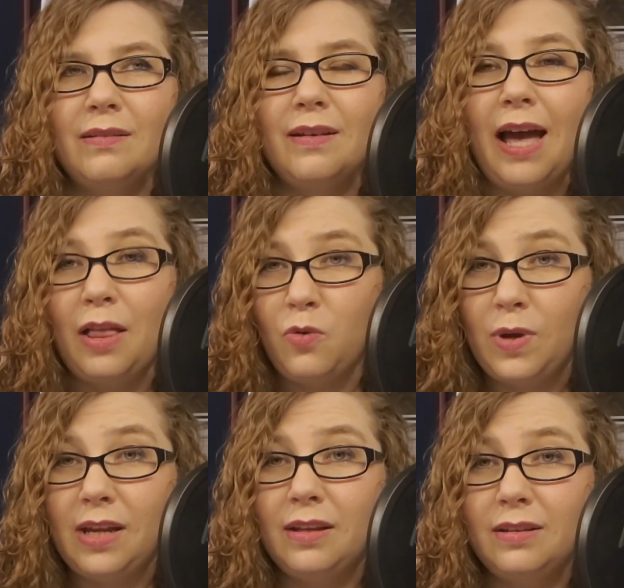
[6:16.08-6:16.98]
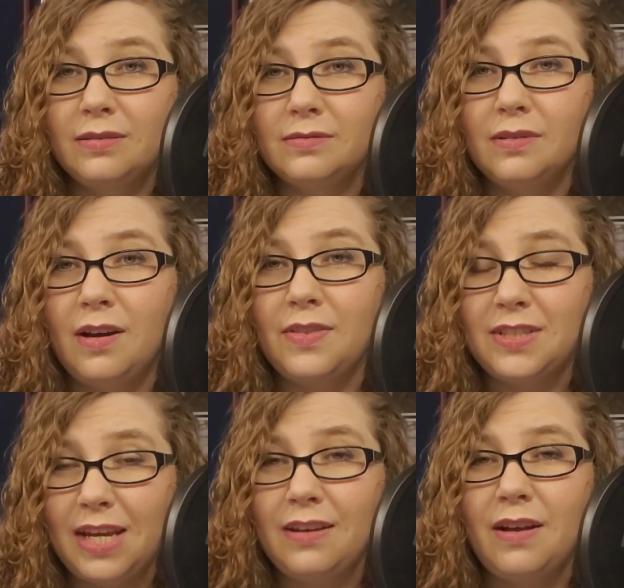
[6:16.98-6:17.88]
Halloween, on the
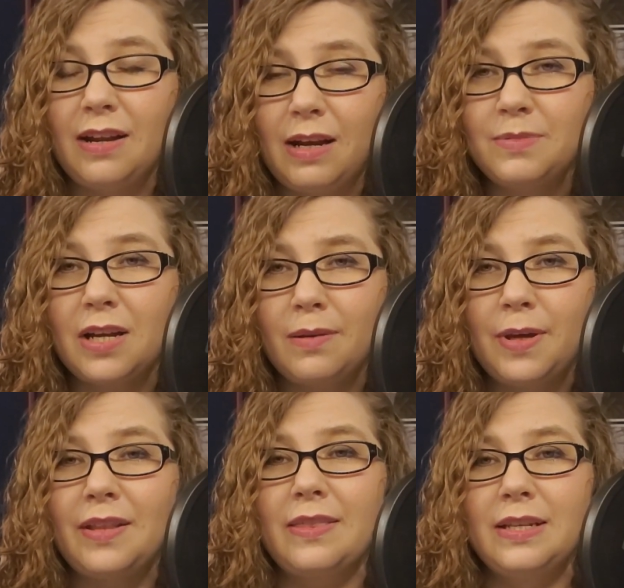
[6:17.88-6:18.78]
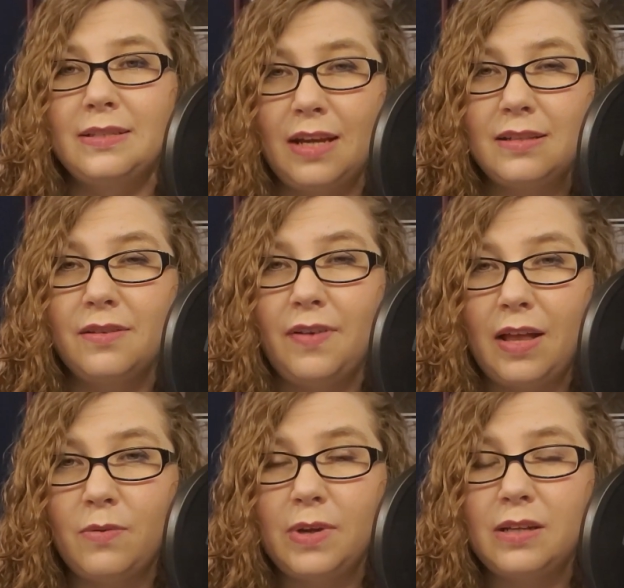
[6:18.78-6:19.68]
day, and I'm talking about like the days of
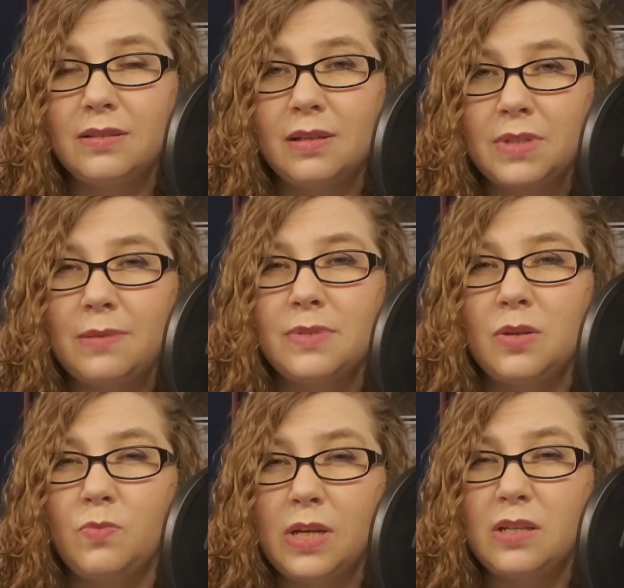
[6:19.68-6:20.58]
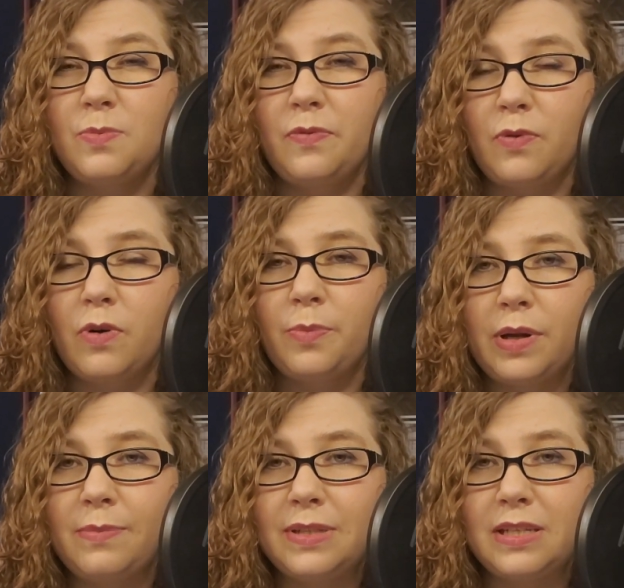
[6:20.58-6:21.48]
Halloween. Sometimes the weeks before are
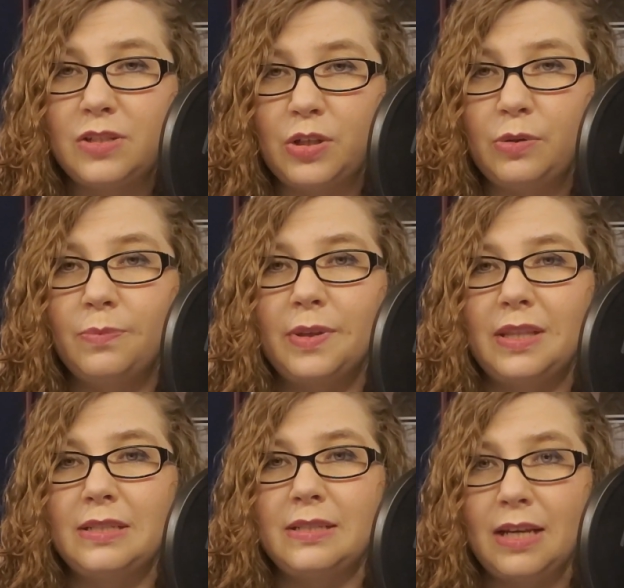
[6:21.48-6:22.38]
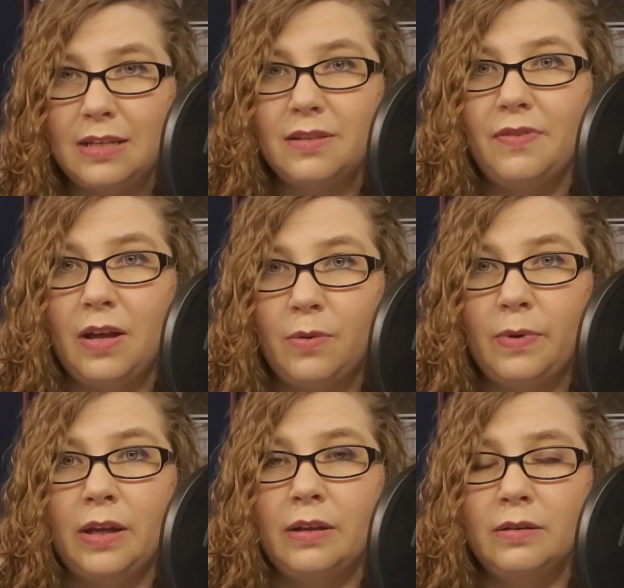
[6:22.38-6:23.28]
pretty busy too, but the days of
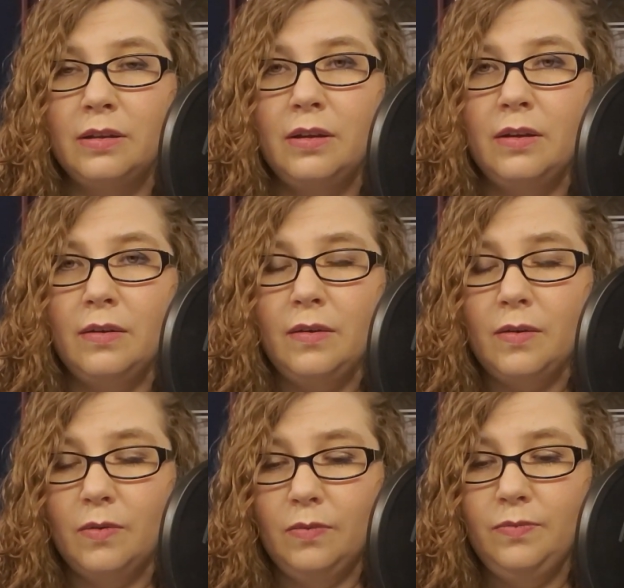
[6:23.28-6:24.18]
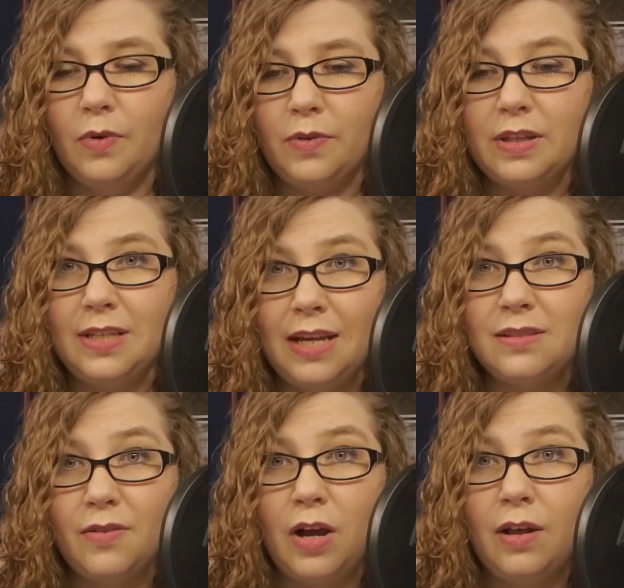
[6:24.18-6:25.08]
Halloween or the days
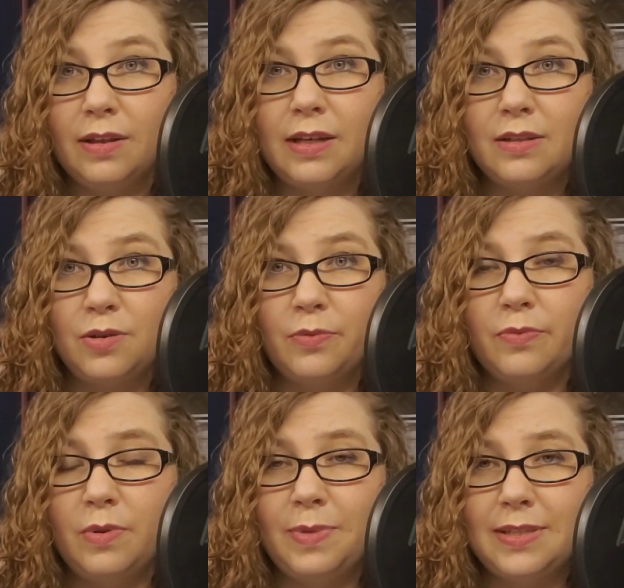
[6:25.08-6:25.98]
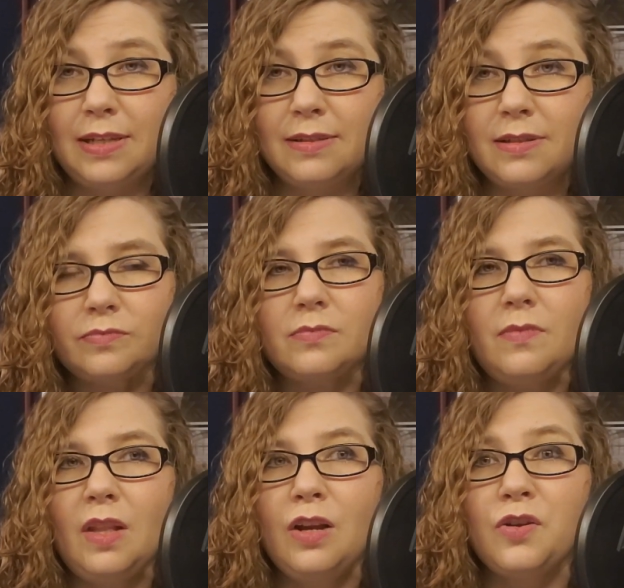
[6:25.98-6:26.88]
of the holidays are the busiest.
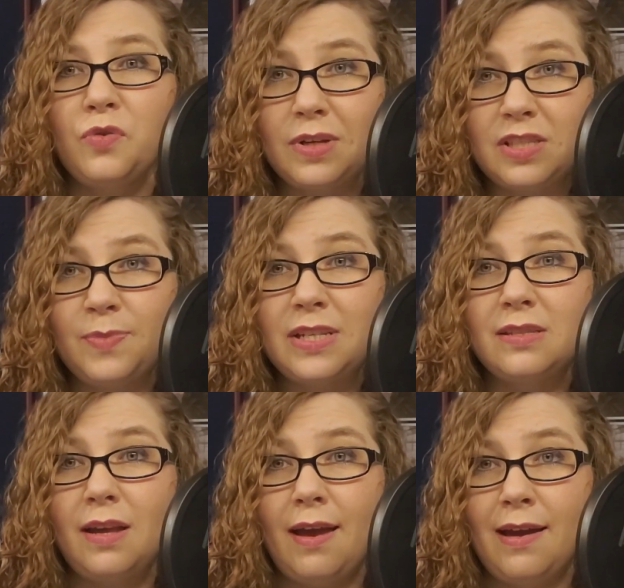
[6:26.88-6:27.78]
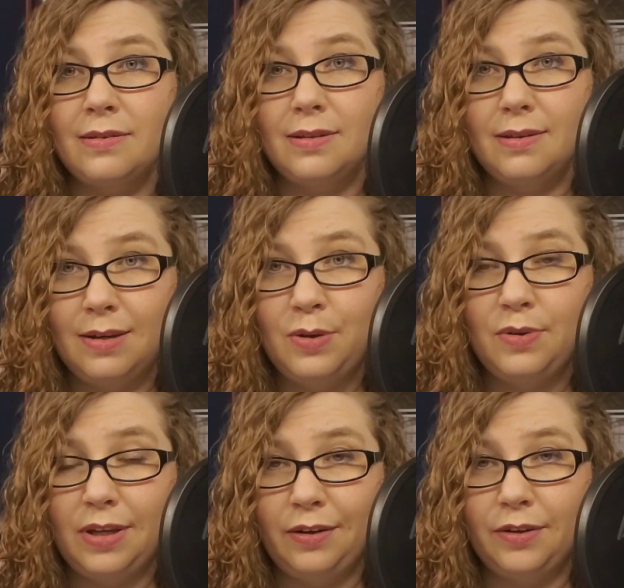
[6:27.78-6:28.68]
Christmas and New
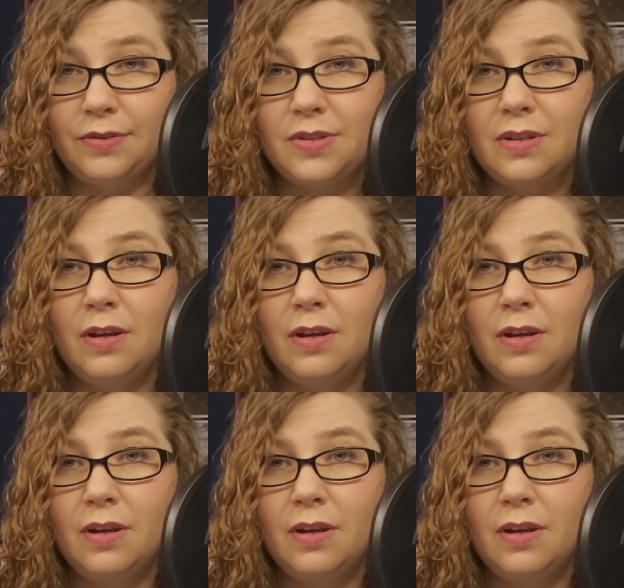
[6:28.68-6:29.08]
Year's.